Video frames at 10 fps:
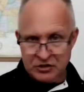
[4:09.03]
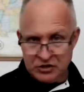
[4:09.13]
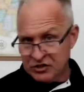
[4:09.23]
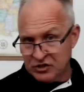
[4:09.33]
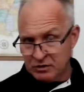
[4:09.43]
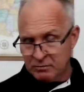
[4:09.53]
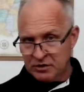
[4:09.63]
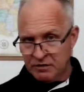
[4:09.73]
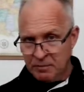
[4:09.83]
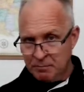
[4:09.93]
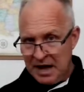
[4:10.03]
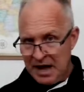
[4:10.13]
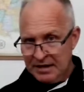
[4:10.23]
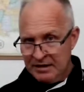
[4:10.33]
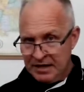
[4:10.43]
systems of the
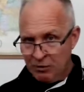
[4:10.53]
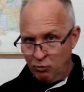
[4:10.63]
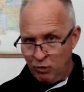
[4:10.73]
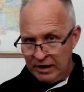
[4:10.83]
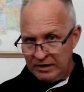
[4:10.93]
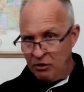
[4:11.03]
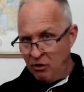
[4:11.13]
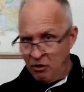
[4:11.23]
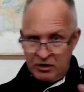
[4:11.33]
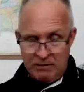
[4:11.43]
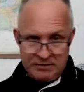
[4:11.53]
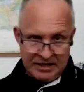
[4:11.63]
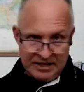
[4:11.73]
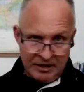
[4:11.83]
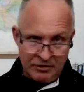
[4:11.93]
body that when they all come
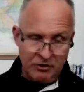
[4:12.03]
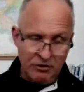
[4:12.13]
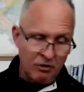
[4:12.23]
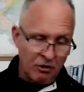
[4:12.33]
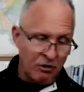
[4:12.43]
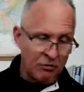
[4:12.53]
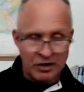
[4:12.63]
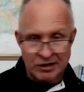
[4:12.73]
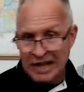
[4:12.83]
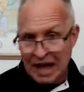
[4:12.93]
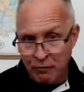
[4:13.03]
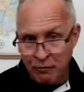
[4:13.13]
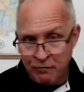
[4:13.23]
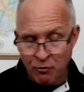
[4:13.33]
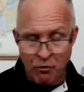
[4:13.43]
together are allow
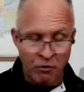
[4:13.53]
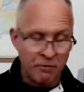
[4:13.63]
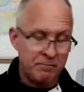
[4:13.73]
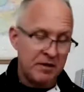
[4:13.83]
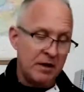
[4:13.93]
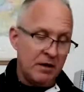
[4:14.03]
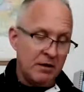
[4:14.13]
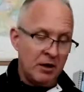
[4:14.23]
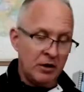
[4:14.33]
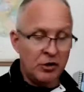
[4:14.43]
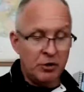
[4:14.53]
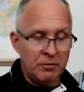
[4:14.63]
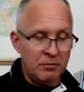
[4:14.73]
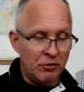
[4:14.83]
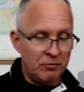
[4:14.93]
for uh,
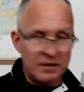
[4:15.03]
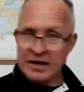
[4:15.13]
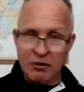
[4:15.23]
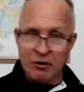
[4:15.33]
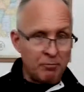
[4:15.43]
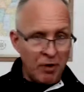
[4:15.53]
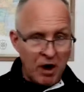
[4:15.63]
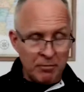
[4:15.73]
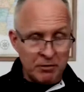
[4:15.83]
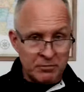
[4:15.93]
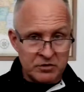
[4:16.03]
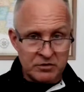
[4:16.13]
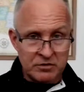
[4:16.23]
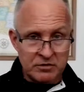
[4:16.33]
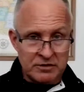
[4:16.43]
human movement. And there are
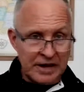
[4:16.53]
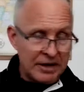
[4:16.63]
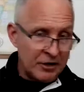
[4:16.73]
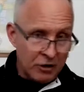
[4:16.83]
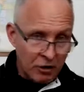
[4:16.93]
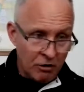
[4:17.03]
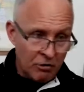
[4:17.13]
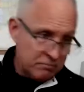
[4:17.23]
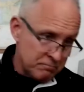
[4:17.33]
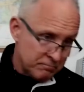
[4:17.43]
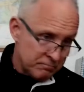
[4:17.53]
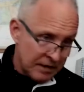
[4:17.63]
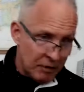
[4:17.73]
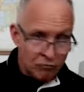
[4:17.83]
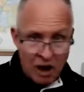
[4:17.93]
problems that can occur
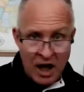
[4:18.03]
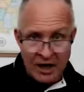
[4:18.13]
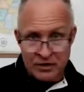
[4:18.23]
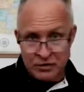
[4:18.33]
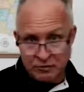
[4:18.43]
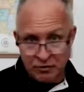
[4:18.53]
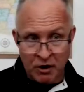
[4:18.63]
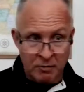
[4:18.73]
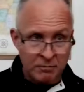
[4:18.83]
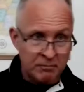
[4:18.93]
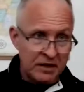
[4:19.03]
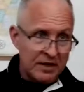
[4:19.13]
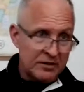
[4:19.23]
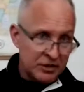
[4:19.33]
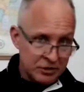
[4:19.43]
that arise from
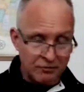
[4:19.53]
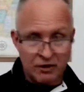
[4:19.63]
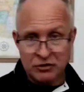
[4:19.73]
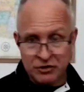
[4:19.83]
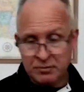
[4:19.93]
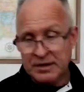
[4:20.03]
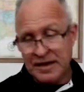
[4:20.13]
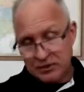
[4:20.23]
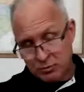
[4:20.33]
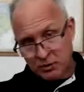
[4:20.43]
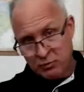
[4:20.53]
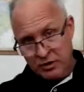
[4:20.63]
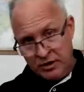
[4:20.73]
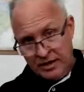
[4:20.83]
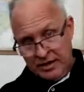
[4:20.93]
dysfunctions. And that's what
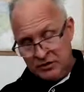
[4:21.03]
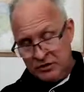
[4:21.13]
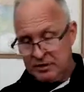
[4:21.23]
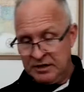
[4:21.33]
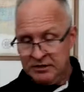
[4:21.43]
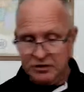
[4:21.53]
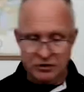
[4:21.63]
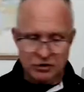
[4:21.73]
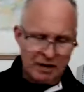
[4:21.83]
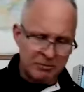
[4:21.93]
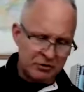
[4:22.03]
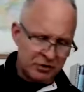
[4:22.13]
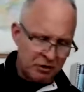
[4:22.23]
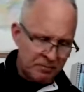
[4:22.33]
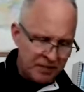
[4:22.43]
we're going to get to at the end of the chapter.
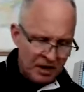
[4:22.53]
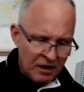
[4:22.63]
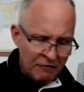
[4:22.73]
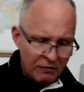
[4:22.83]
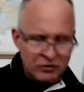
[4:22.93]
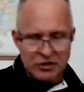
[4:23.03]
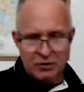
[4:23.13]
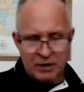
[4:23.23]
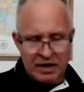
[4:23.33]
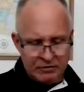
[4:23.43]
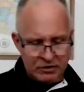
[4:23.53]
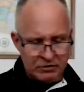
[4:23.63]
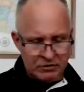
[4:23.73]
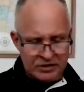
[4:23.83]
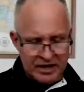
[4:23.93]
So first thing we have to
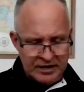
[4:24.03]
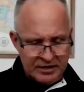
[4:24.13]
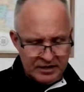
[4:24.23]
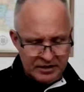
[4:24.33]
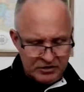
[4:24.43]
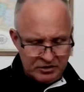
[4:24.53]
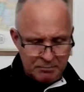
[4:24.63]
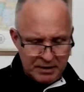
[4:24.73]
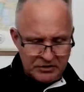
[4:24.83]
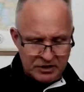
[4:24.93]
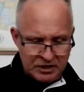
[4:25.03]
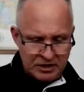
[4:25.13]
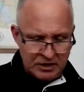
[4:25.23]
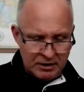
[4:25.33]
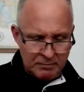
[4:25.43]
understand is some
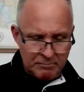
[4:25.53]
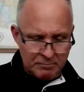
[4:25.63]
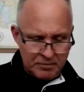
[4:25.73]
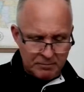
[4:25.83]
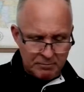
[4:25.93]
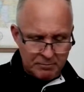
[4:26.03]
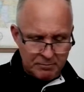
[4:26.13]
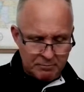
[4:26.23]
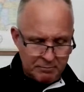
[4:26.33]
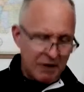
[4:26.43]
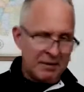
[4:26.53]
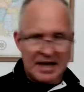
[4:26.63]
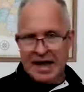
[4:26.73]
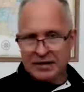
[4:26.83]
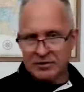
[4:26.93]
basic uh,
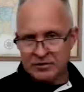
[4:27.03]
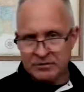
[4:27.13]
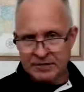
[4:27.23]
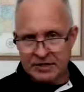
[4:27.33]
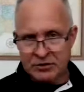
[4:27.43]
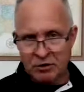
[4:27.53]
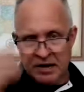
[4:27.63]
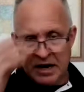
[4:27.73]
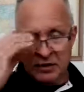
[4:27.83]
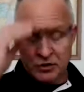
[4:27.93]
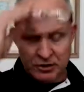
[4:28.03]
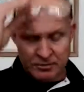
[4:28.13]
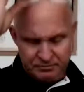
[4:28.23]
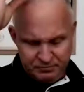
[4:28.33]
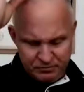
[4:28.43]
biomechanics and
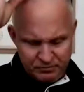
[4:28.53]
terminology